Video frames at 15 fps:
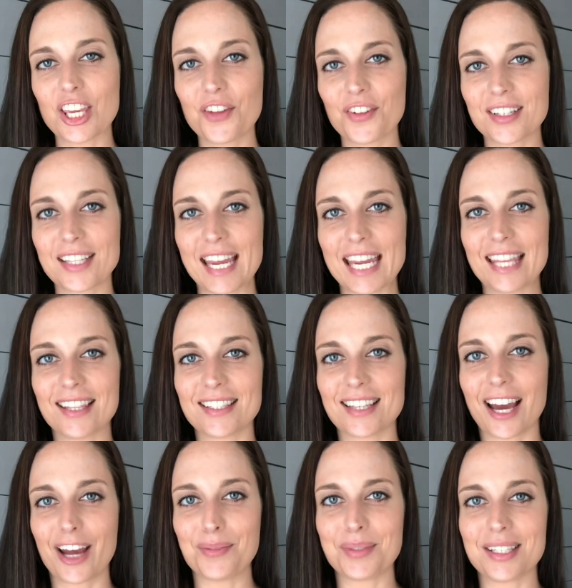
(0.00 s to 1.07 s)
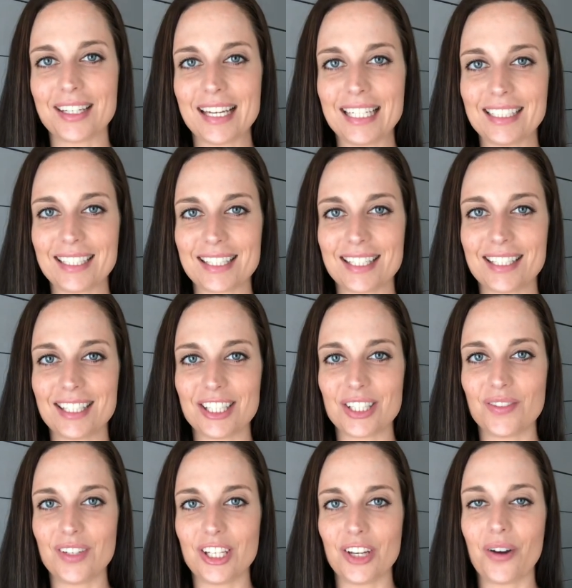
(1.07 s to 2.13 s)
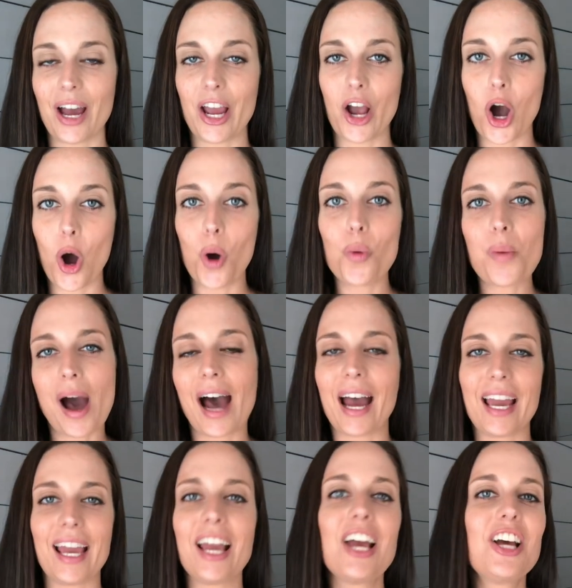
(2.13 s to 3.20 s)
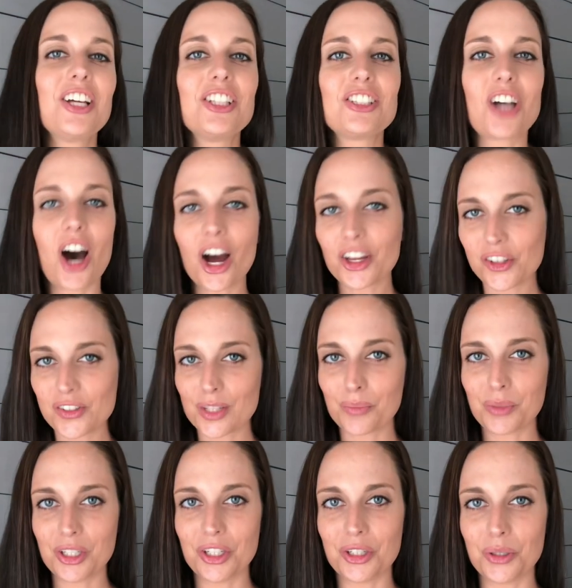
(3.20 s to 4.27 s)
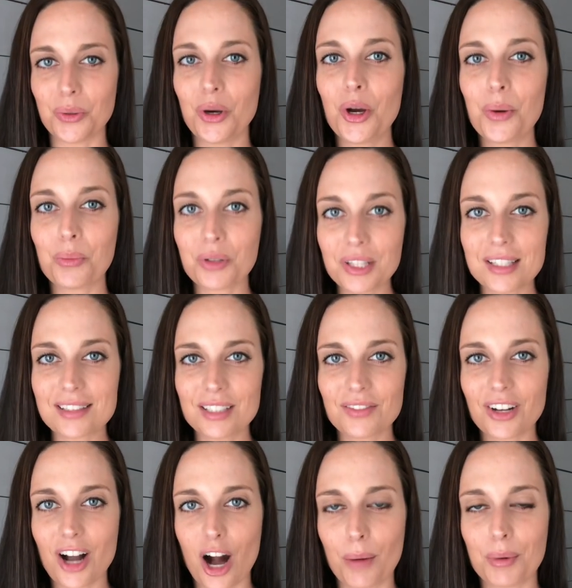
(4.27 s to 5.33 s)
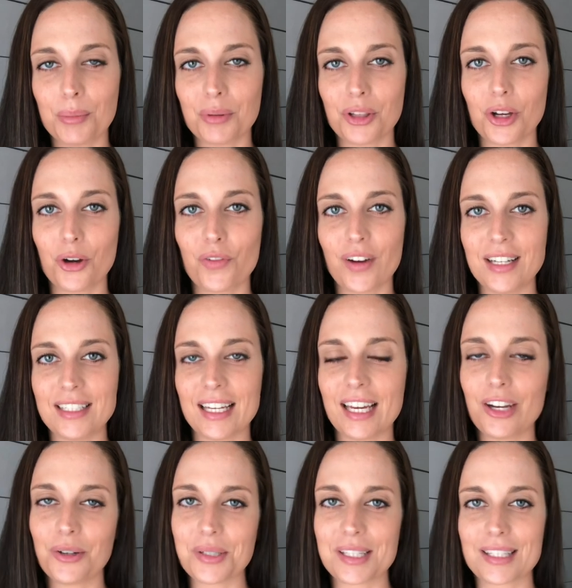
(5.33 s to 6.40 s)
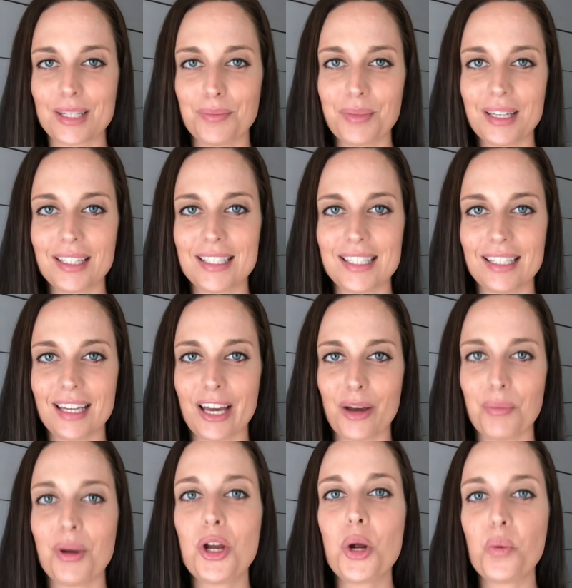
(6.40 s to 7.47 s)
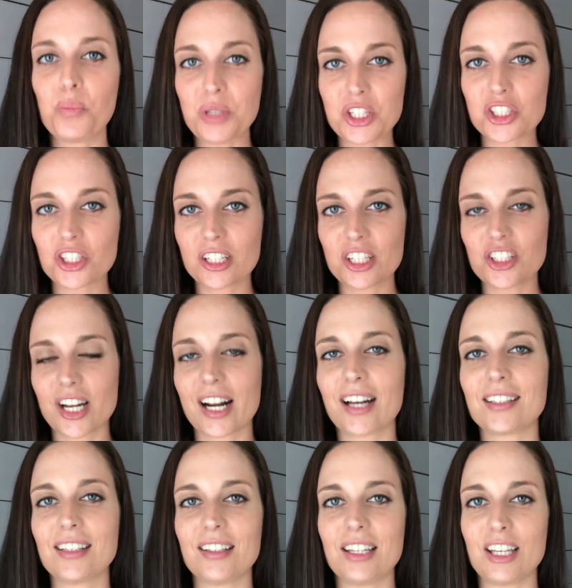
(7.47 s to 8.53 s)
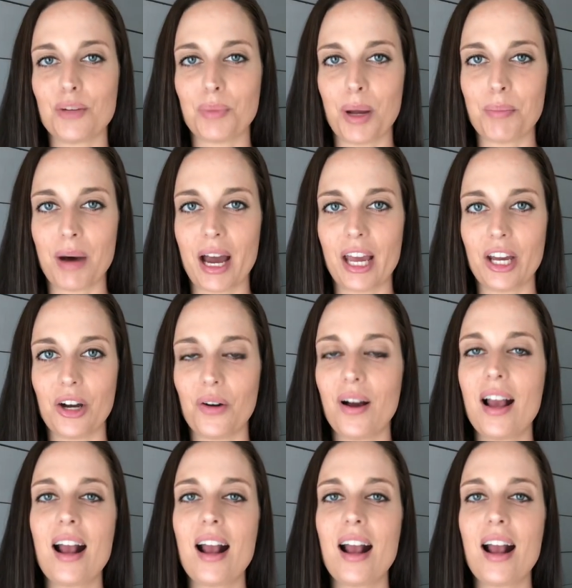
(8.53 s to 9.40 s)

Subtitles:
for taking the time today to listen to this video. I hope I taught you something new. Please leave a comment below if I did, or send me a DM. Be sure to check out the link in my bio.